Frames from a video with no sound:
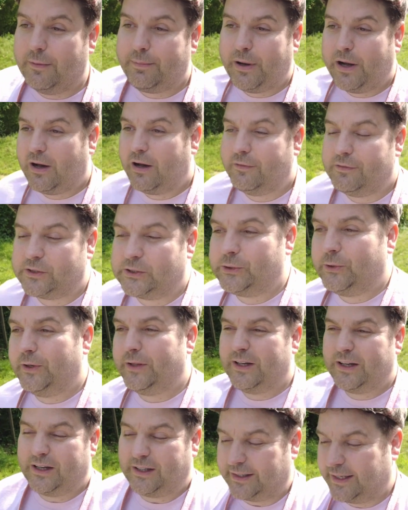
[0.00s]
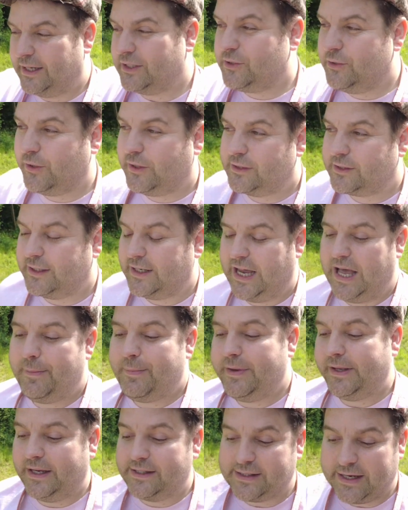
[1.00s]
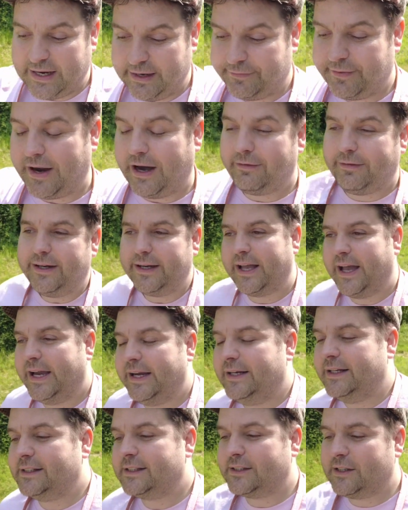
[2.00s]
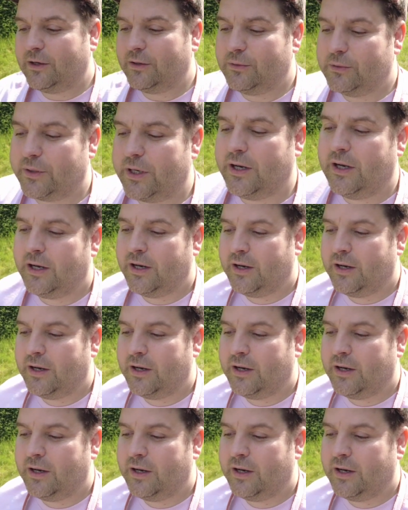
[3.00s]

part of the story that I guess you could see happening is if Harry Kane is sold